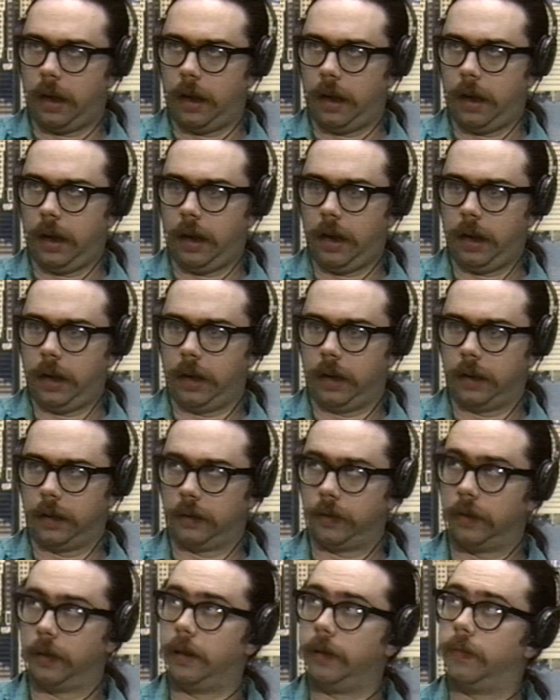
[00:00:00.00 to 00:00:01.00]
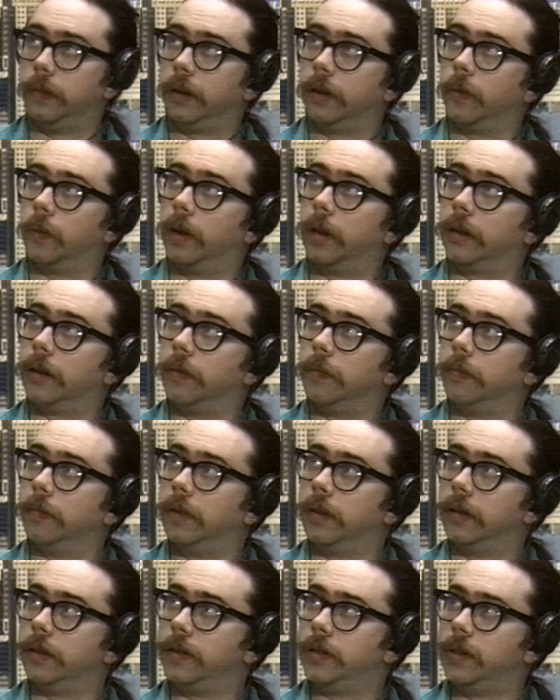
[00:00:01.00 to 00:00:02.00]
And good evening and
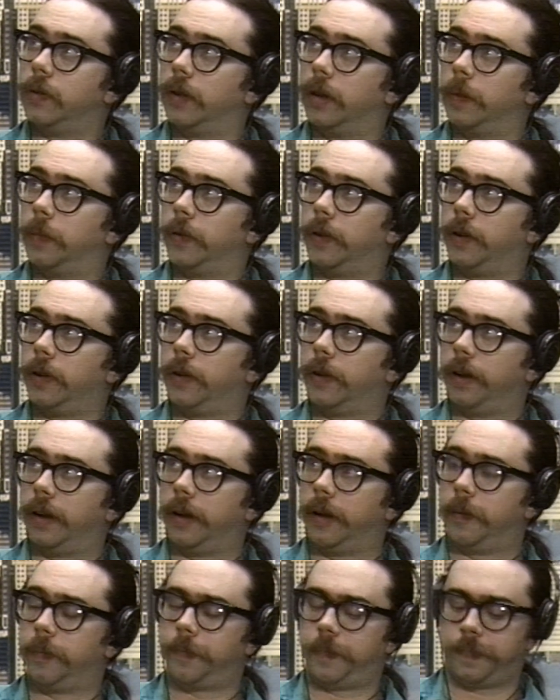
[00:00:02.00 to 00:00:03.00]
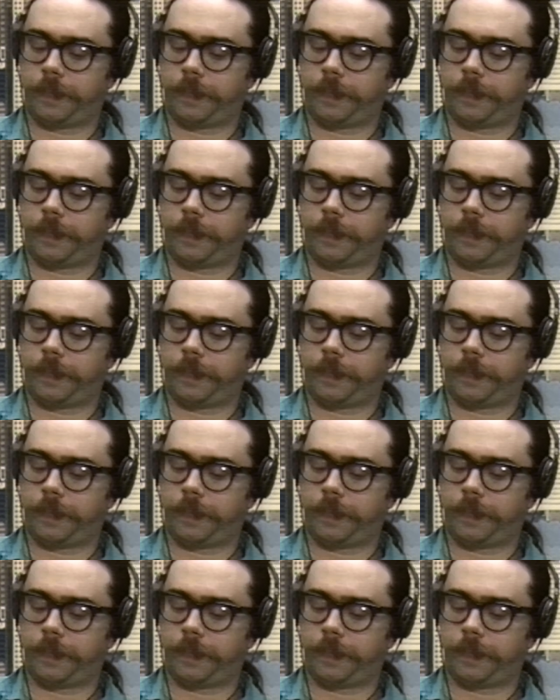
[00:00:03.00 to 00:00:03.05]
welcome to our program.